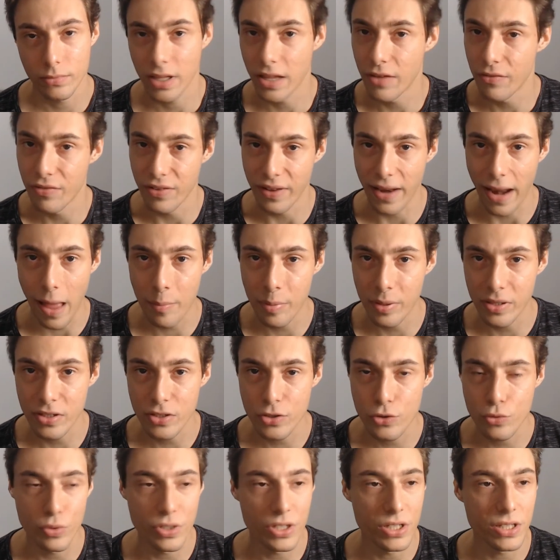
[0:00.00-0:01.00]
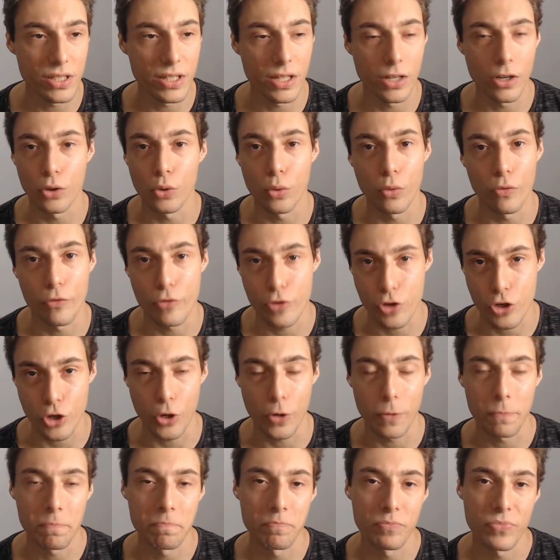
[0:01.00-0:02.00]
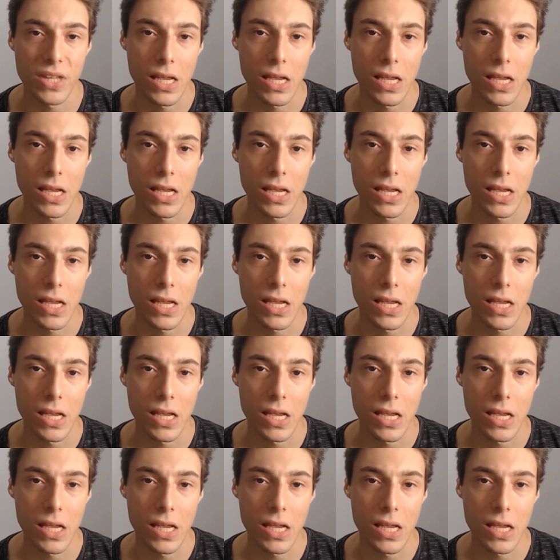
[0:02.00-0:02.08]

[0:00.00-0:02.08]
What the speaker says: If it happens, we cannot know for sure.